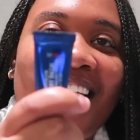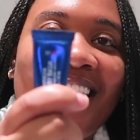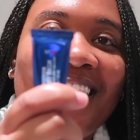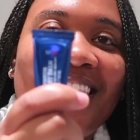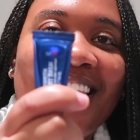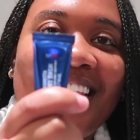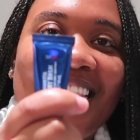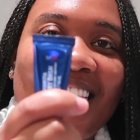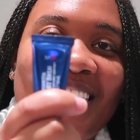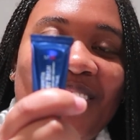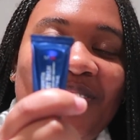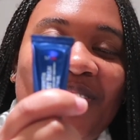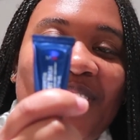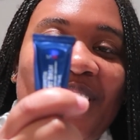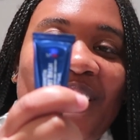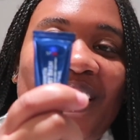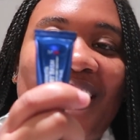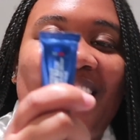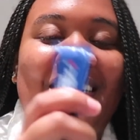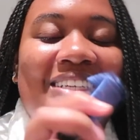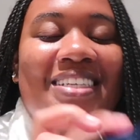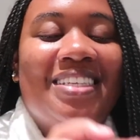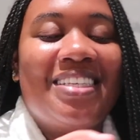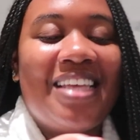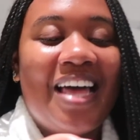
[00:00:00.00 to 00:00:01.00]
the lip
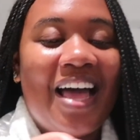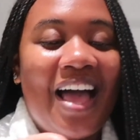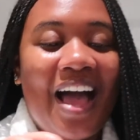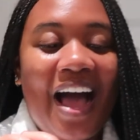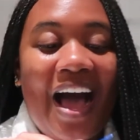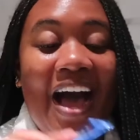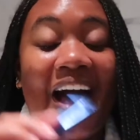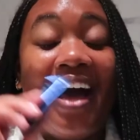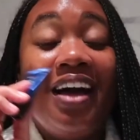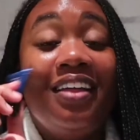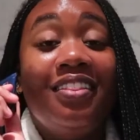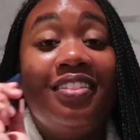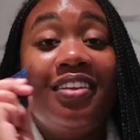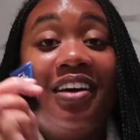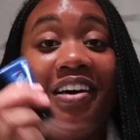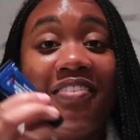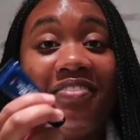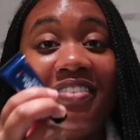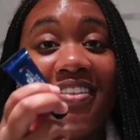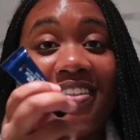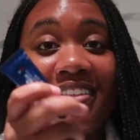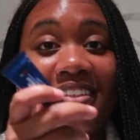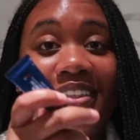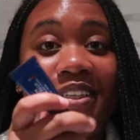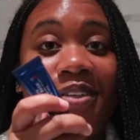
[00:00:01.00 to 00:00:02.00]
gloss. I love
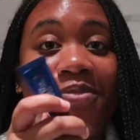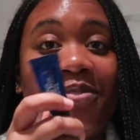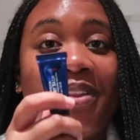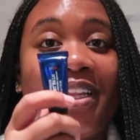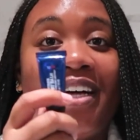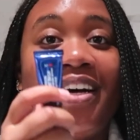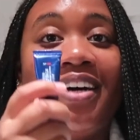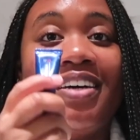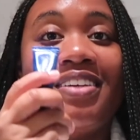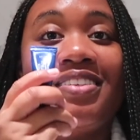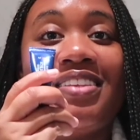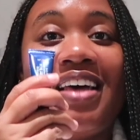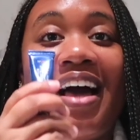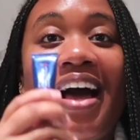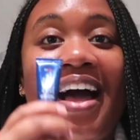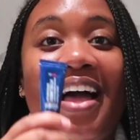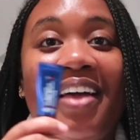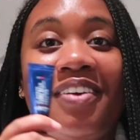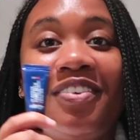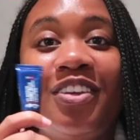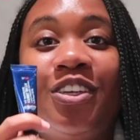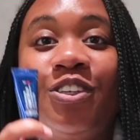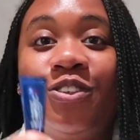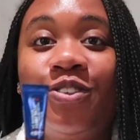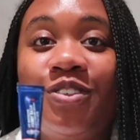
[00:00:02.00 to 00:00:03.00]
this lip gloss. I
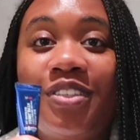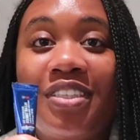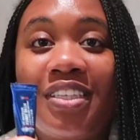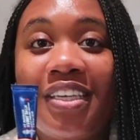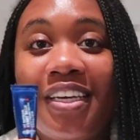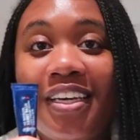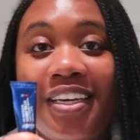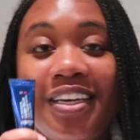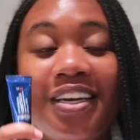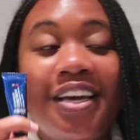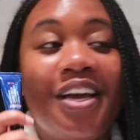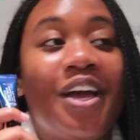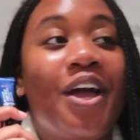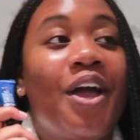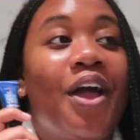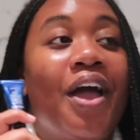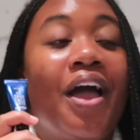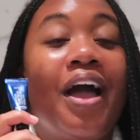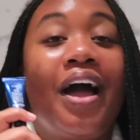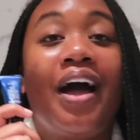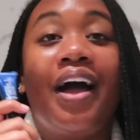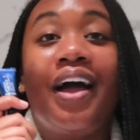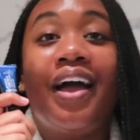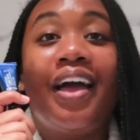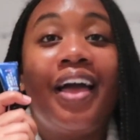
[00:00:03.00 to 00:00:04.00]
use it
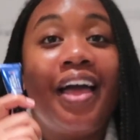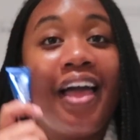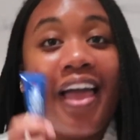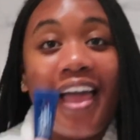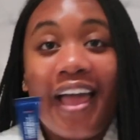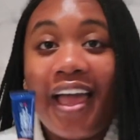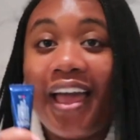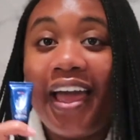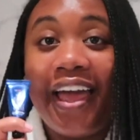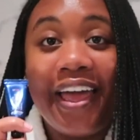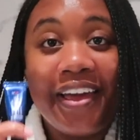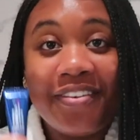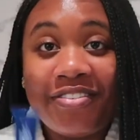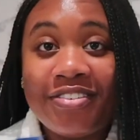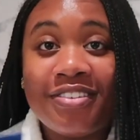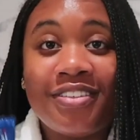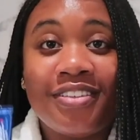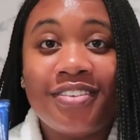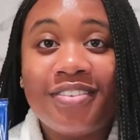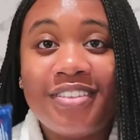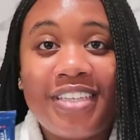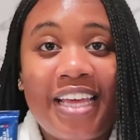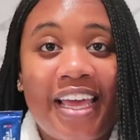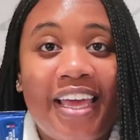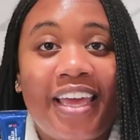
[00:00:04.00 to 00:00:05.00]
every
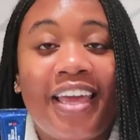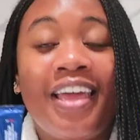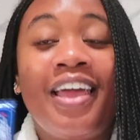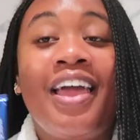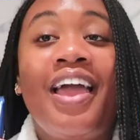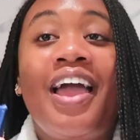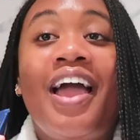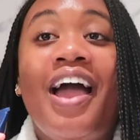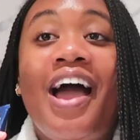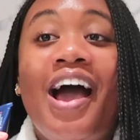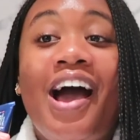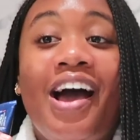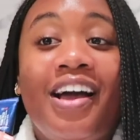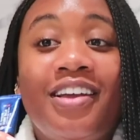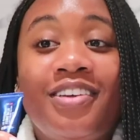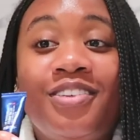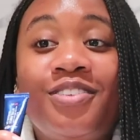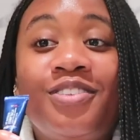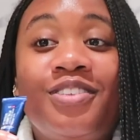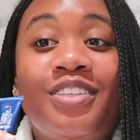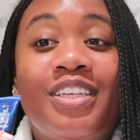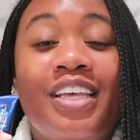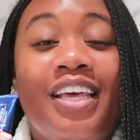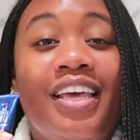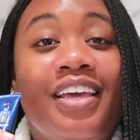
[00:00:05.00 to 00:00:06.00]
single day. I
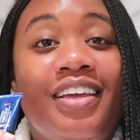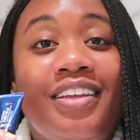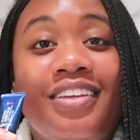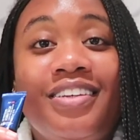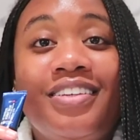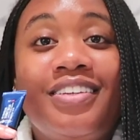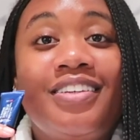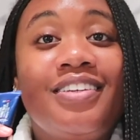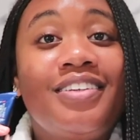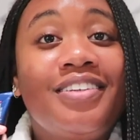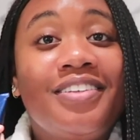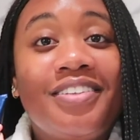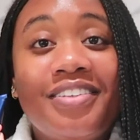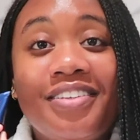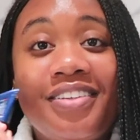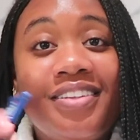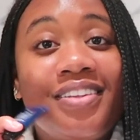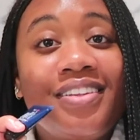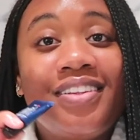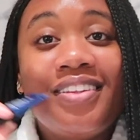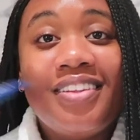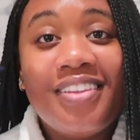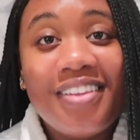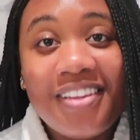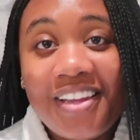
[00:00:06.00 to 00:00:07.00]
use it
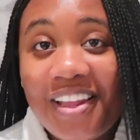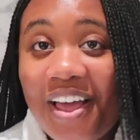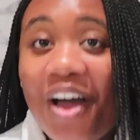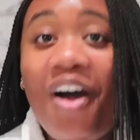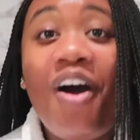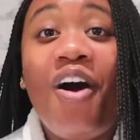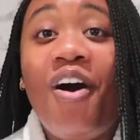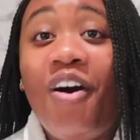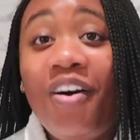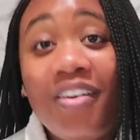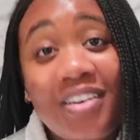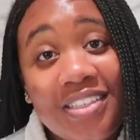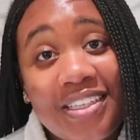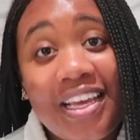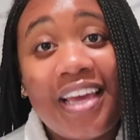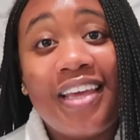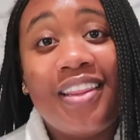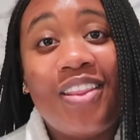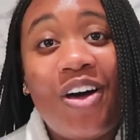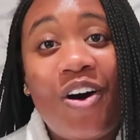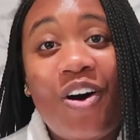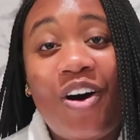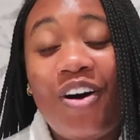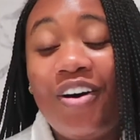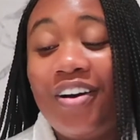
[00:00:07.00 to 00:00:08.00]
all day
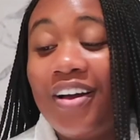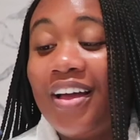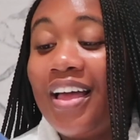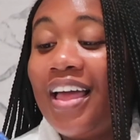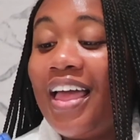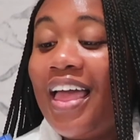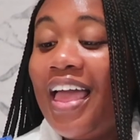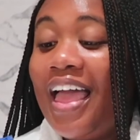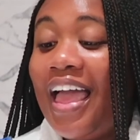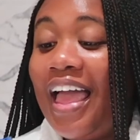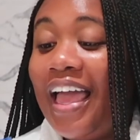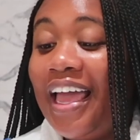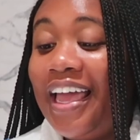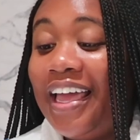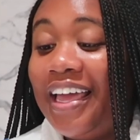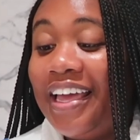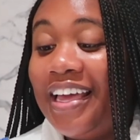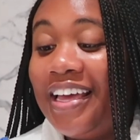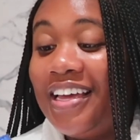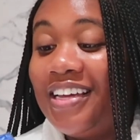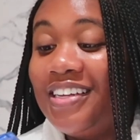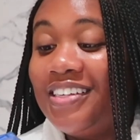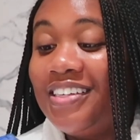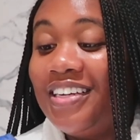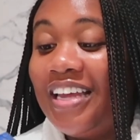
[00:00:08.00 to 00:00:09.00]
long,
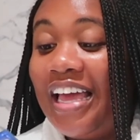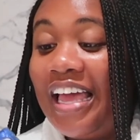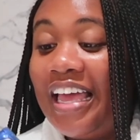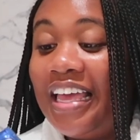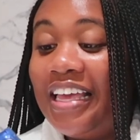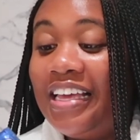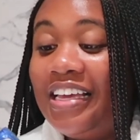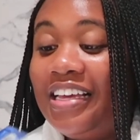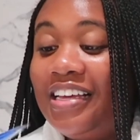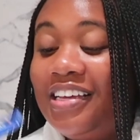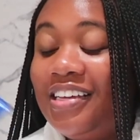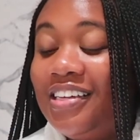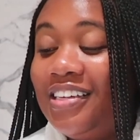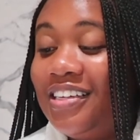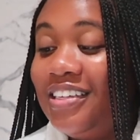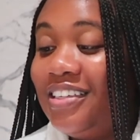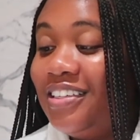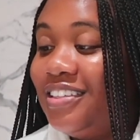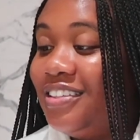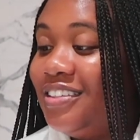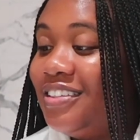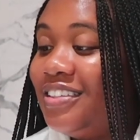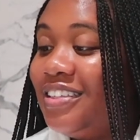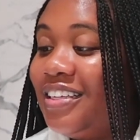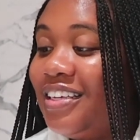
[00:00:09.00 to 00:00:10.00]
and
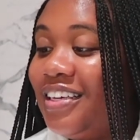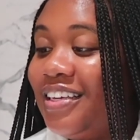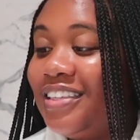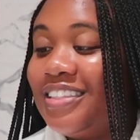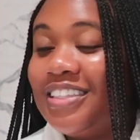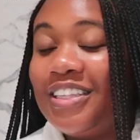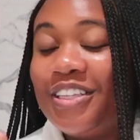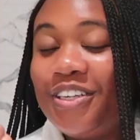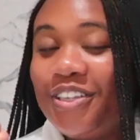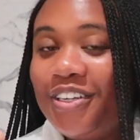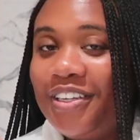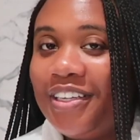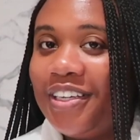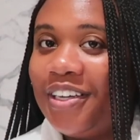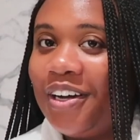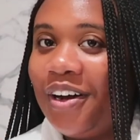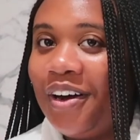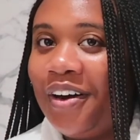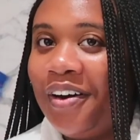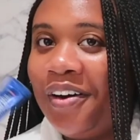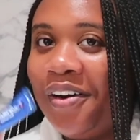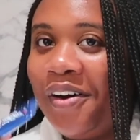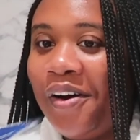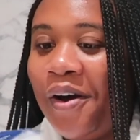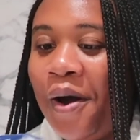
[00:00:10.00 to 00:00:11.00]
it's literally
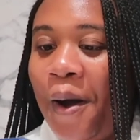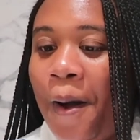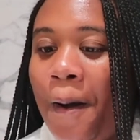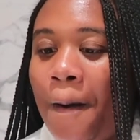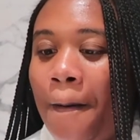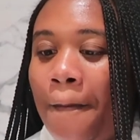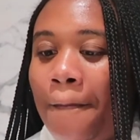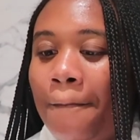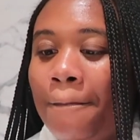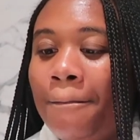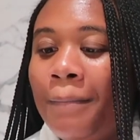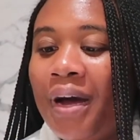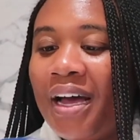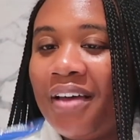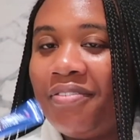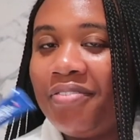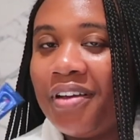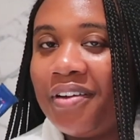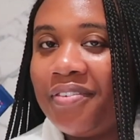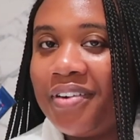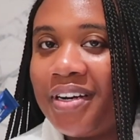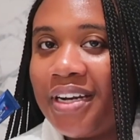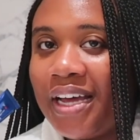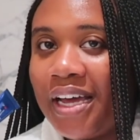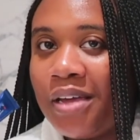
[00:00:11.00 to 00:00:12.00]
called my
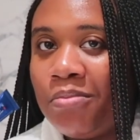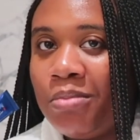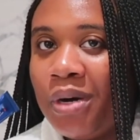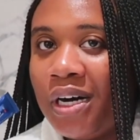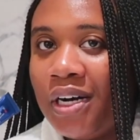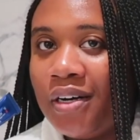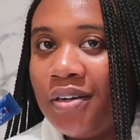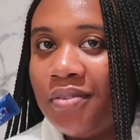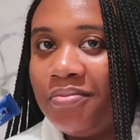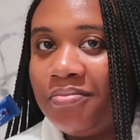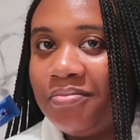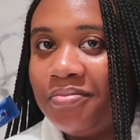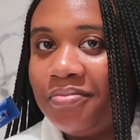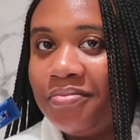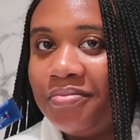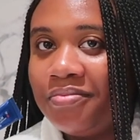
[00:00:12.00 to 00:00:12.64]
favorite night balm